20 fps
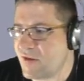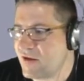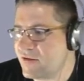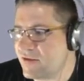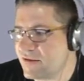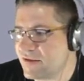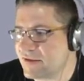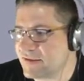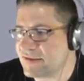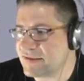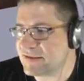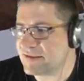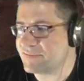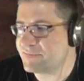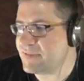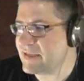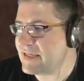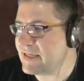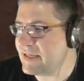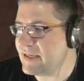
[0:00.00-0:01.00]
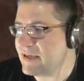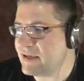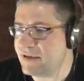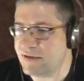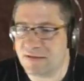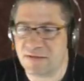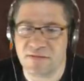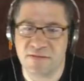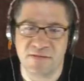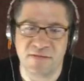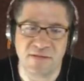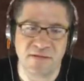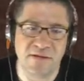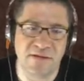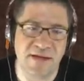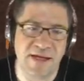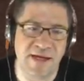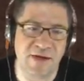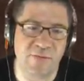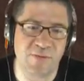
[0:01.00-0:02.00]
the speed
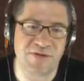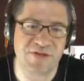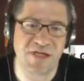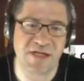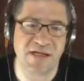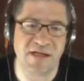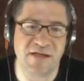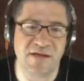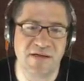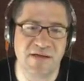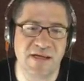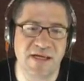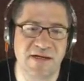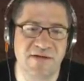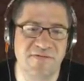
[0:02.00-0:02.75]
at which I can collect